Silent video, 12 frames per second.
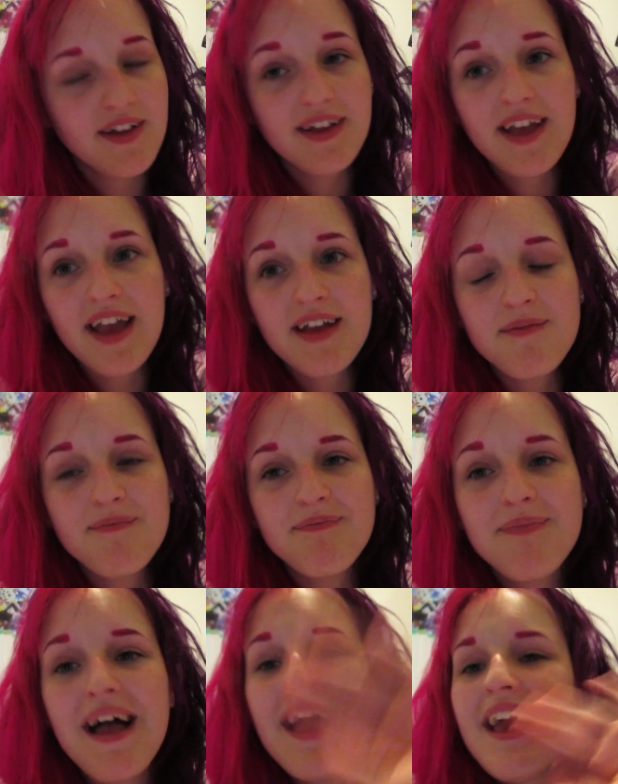Okay,
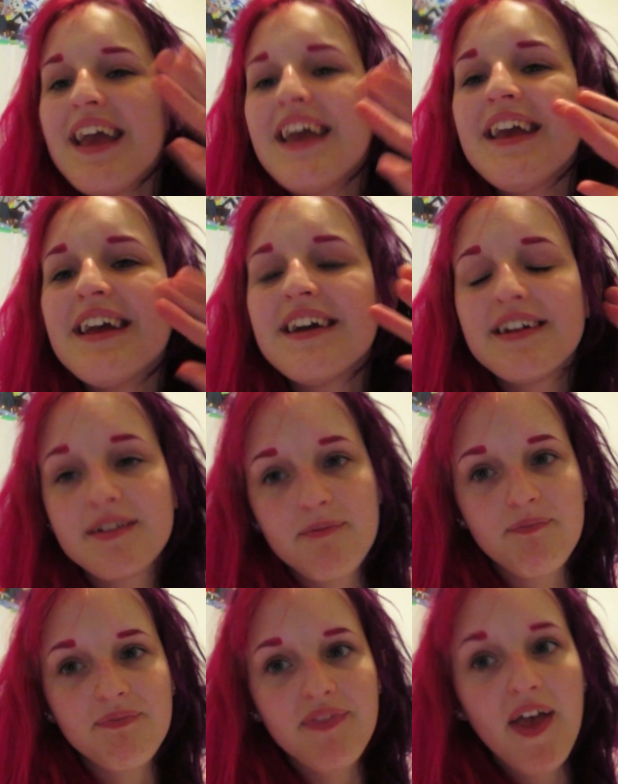bye!
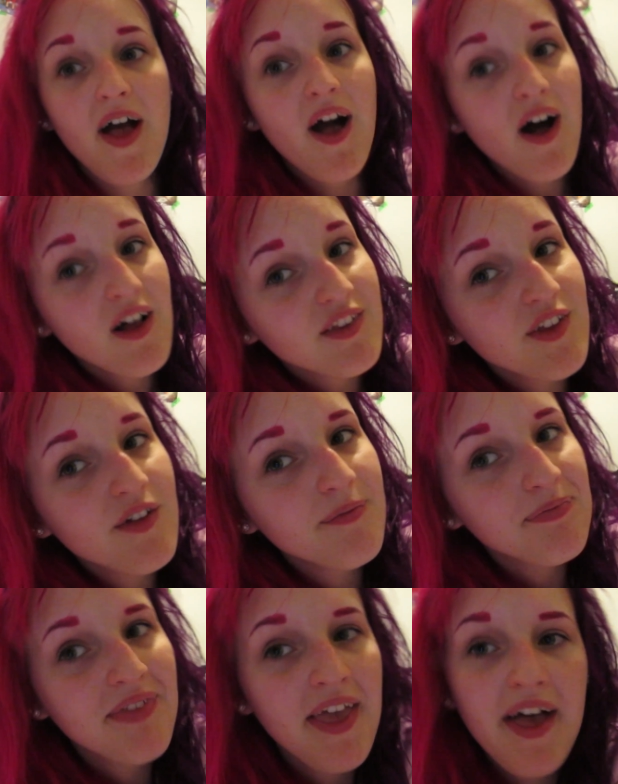Also,
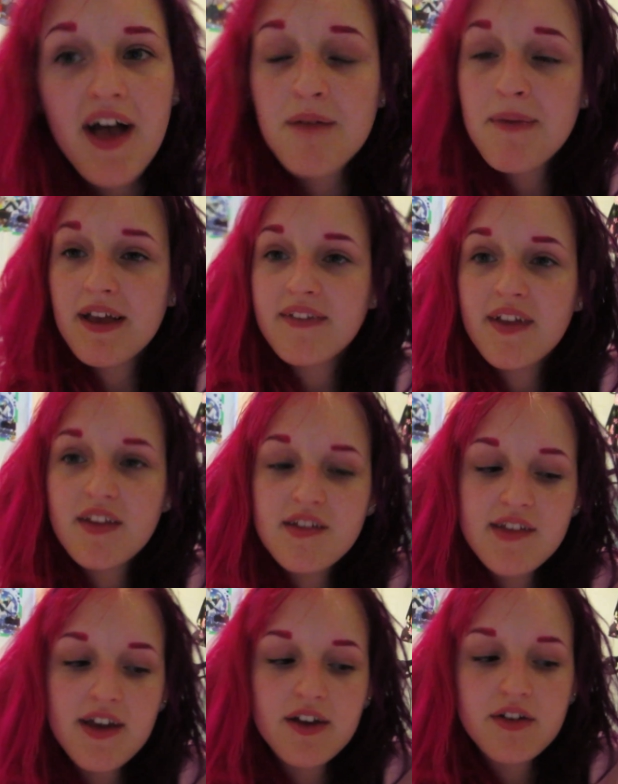I'm making like these
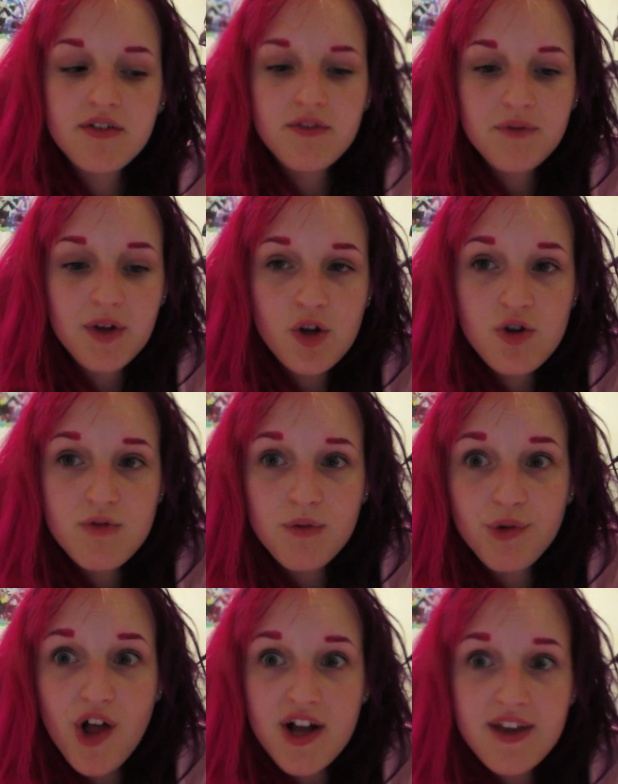like Vancouver
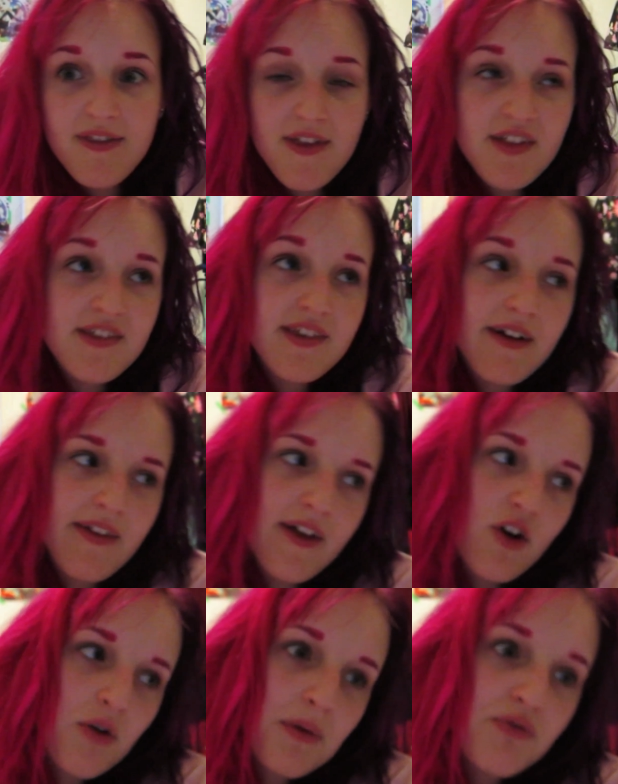vloggy things that
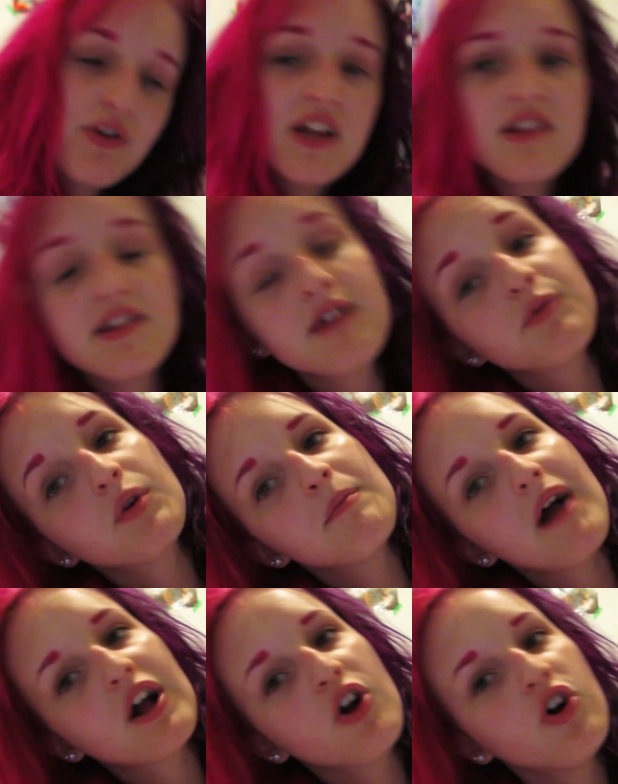like all my friends and everyone
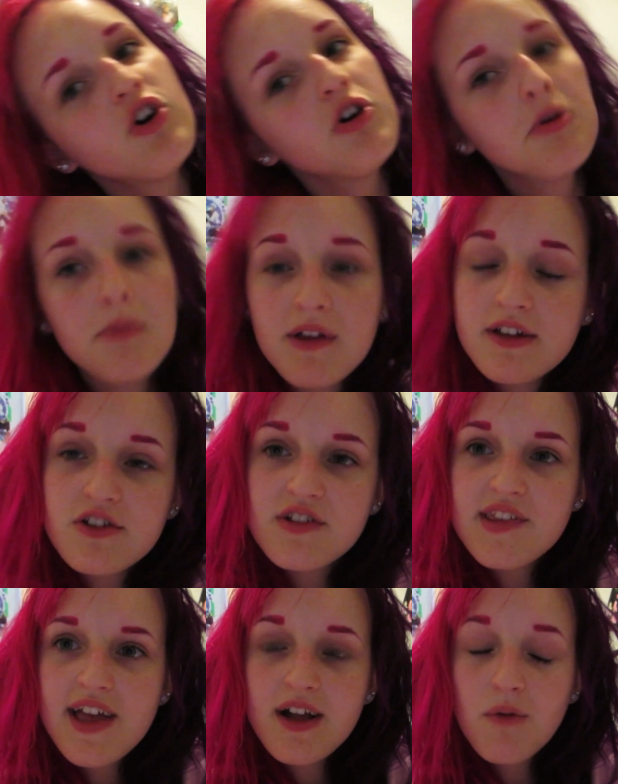back home can
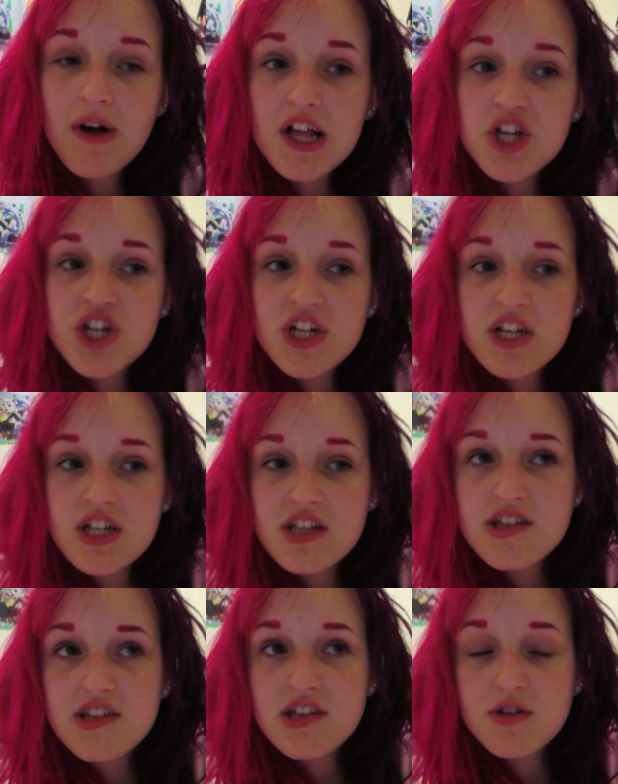just like watch it and
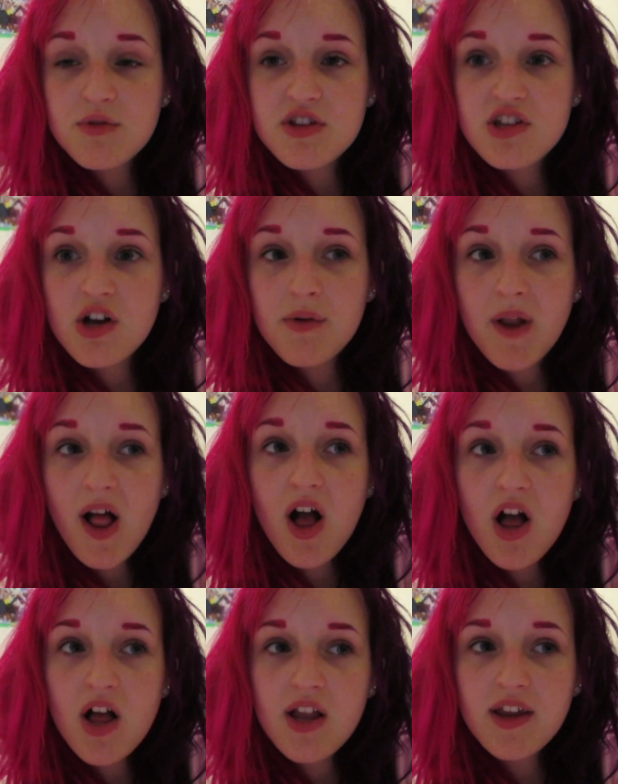see what's going
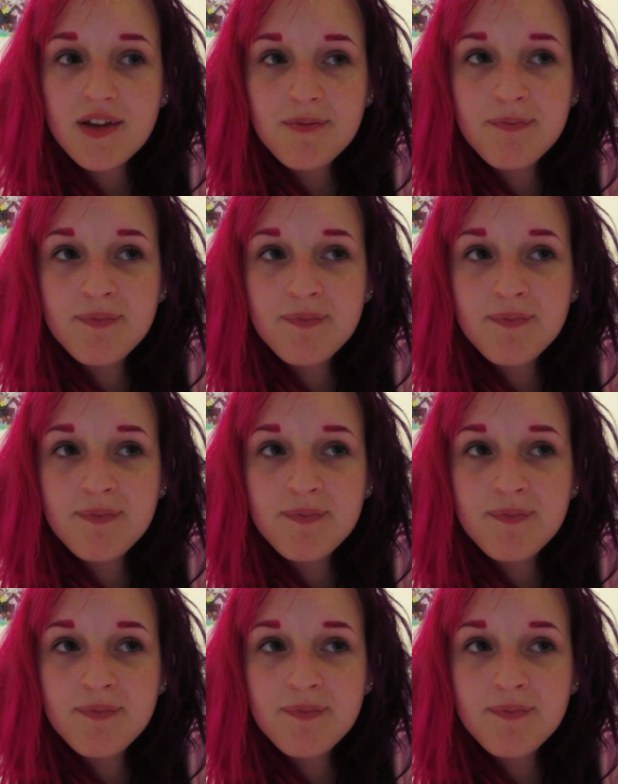on, and